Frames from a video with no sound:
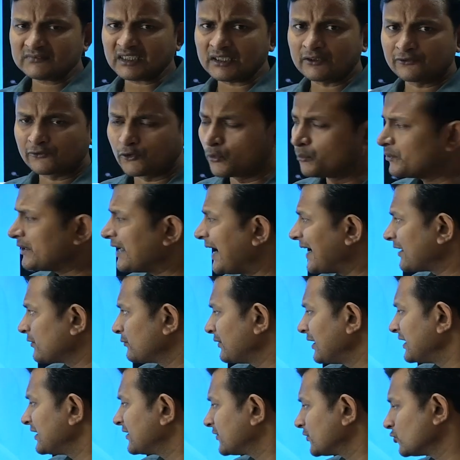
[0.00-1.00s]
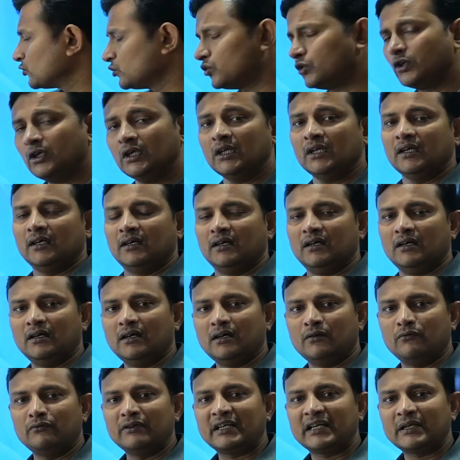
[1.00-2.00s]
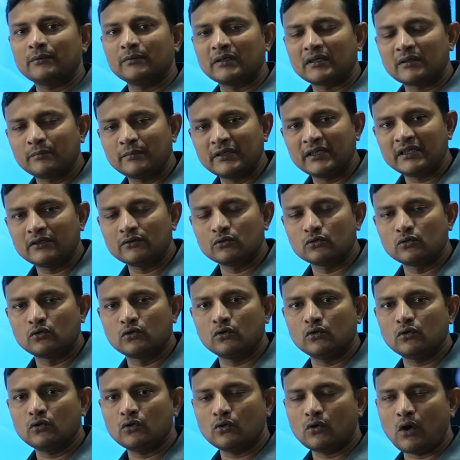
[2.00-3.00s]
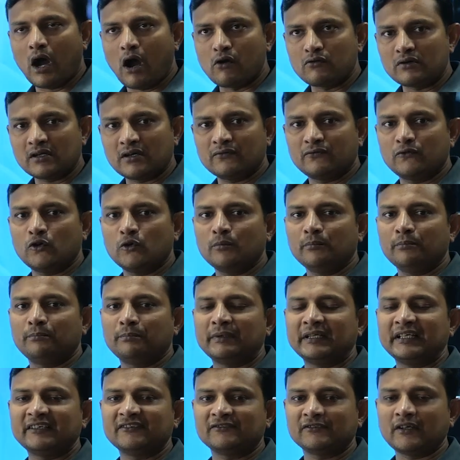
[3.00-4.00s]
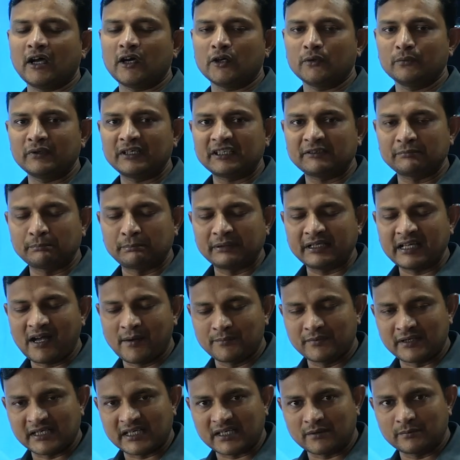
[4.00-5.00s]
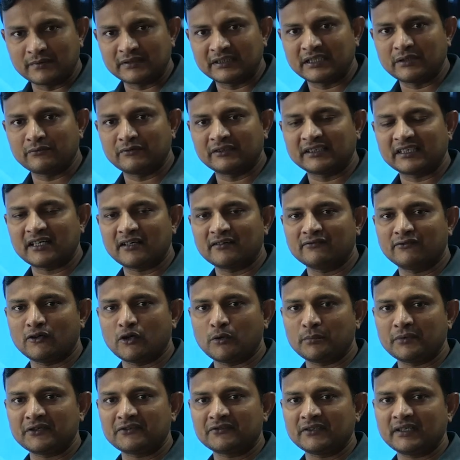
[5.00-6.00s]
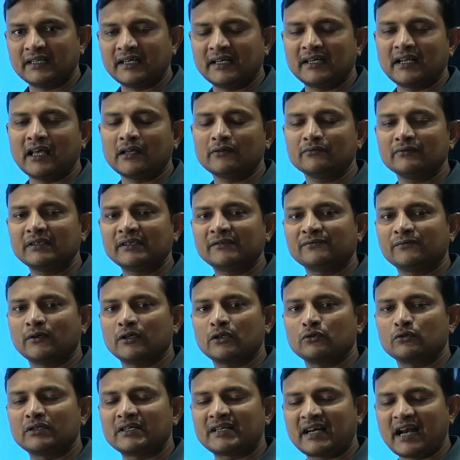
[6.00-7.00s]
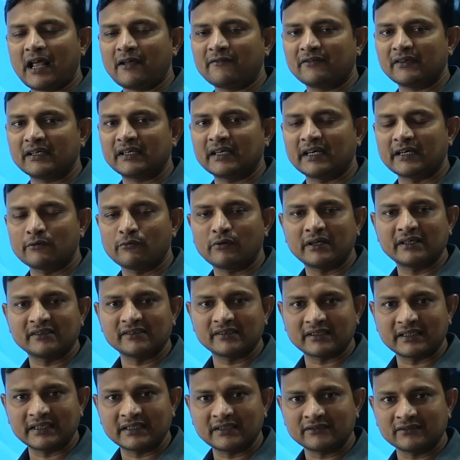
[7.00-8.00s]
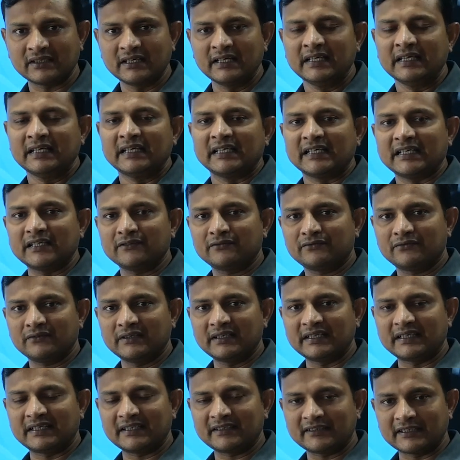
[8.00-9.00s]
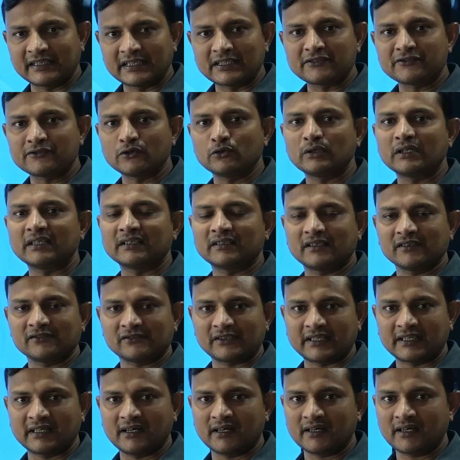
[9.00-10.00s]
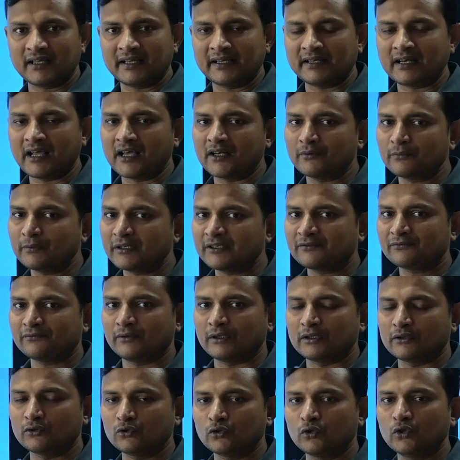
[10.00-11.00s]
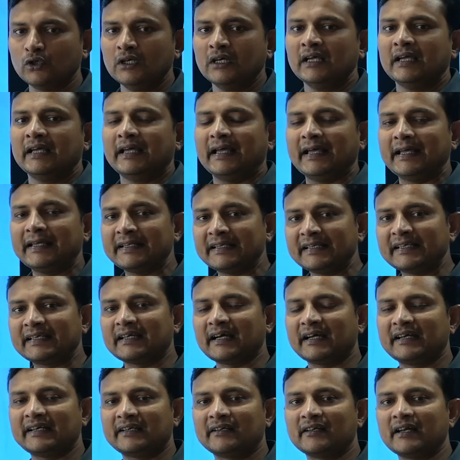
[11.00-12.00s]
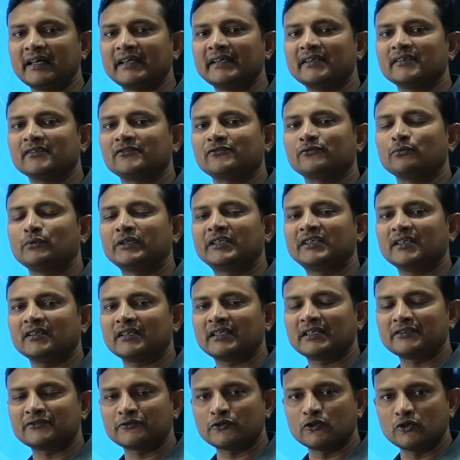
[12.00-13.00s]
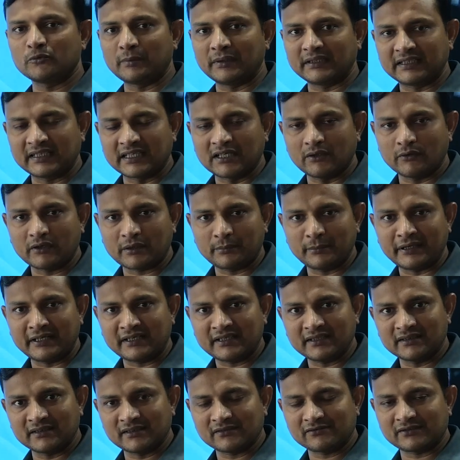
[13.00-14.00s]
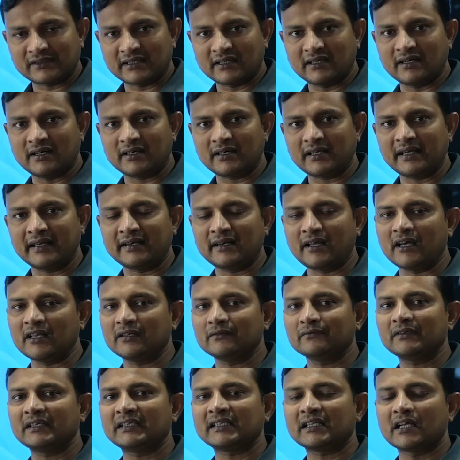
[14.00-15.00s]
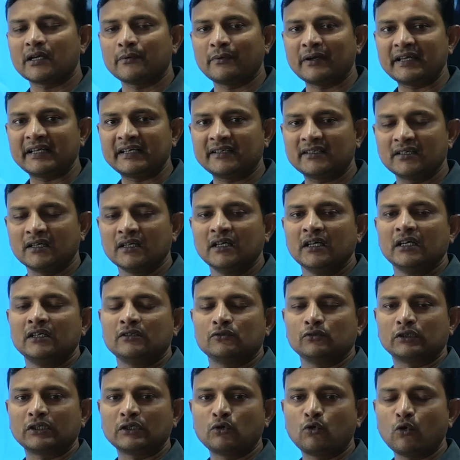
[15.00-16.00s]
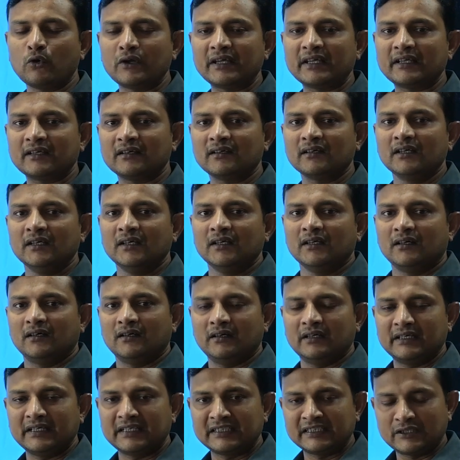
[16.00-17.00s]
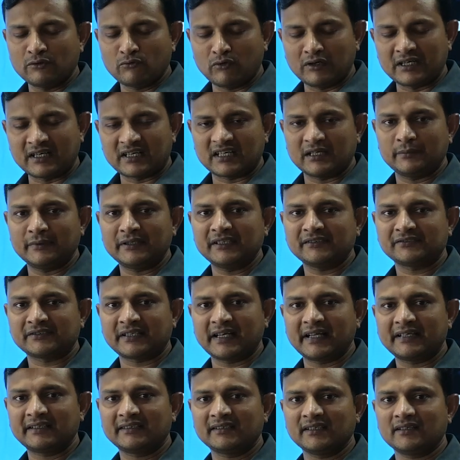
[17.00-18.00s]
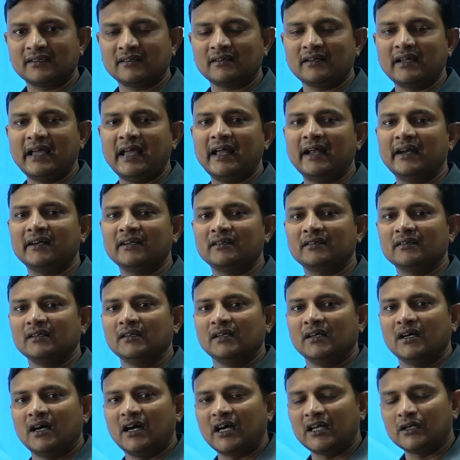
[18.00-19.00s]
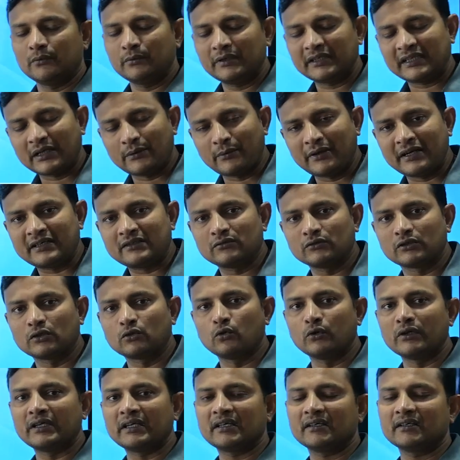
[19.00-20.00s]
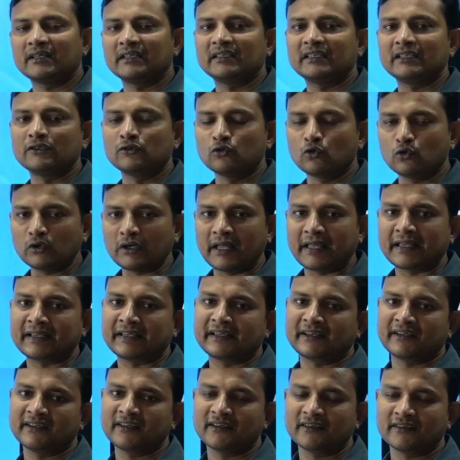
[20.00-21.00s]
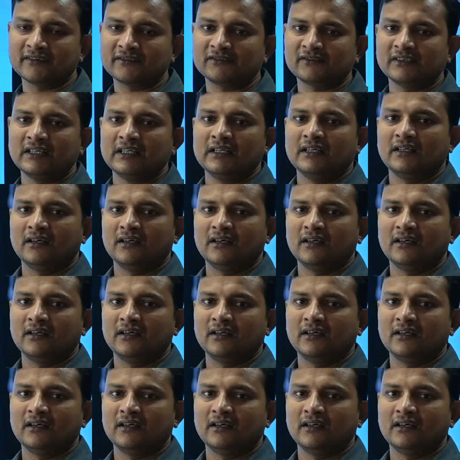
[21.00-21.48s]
So we advise you, whenever you go out of home, please always be updated with the weather information and always follow the traffic advisories if it is issued in this regard, and always follow any guidelines which are issued by the government in this regard, and always avoid to the going in the vulnerable structure and always avoid to the going in the low-lying areas